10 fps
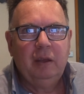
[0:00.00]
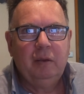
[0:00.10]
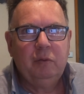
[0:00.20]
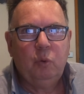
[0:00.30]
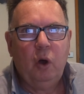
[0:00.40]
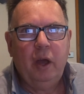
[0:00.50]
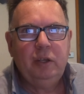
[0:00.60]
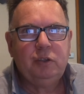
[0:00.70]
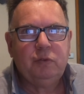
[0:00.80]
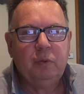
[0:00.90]

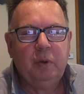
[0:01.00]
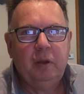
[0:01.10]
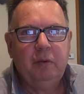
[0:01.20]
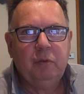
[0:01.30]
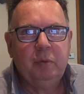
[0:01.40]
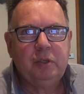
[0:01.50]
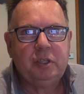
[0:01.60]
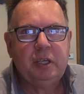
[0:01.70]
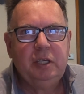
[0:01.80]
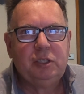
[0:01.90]
wines from a
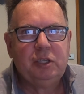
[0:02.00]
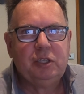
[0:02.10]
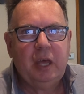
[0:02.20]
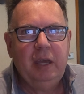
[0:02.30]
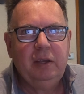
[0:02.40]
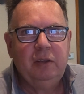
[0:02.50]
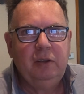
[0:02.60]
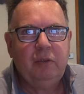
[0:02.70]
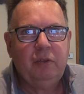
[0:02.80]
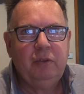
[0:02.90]
deceased estate, and
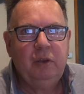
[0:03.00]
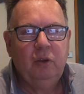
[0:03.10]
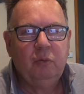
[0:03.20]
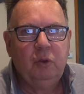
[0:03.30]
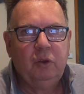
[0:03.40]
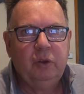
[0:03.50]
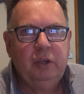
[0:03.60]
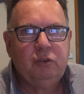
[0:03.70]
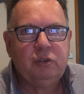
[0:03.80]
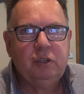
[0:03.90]
you're not really got an
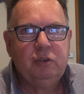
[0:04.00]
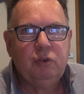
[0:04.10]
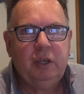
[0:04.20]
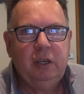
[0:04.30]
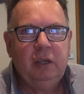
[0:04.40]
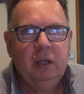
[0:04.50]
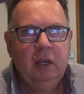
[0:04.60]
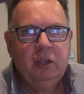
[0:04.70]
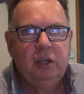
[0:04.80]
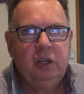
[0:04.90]
interest in drinking it,
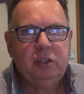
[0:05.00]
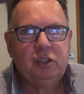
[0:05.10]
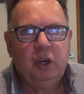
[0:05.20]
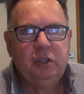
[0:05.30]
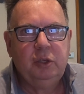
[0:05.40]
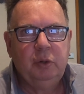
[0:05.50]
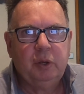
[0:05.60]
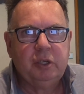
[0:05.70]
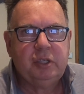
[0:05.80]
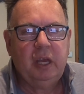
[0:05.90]
so you decide that you want
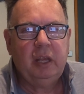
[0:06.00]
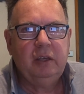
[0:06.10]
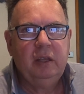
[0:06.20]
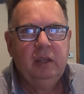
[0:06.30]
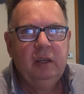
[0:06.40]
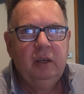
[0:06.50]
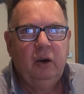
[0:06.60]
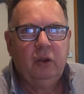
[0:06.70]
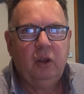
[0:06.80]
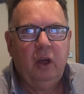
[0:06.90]
to sell it
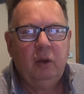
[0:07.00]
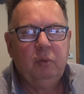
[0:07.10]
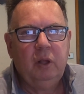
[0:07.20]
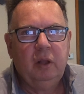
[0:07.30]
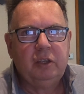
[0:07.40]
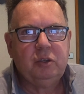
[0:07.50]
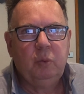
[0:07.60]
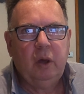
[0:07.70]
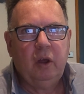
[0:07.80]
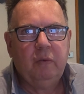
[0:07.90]
online. Well, it's a
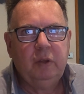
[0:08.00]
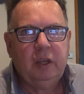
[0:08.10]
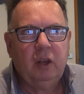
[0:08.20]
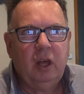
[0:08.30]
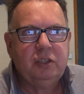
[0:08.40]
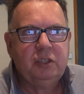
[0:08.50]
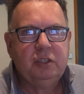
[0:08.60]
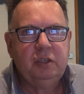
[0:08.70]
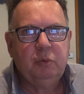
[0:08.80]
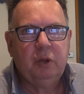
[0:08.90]
one-off liquor license
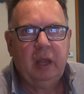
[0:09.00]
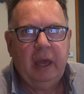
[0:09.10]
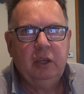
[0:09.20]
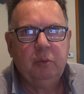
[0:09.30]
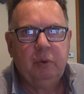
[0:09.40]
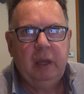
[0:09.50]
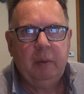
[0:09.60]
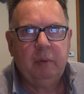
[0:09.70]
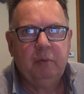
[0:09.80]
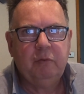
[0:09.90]
that would allow you to be able
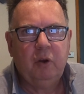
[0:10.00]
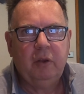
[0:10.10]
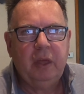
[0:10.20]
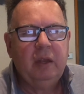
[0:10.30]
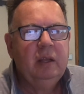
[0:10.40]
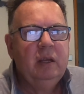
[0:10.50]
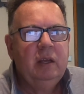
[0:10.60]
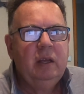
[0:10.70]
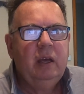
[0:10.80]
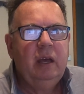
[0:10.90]
to provide that.
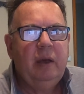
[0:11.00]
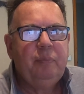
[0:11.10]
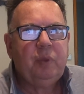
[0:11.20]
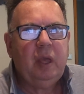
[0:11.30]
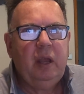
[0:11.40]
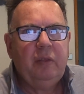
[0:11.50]
Another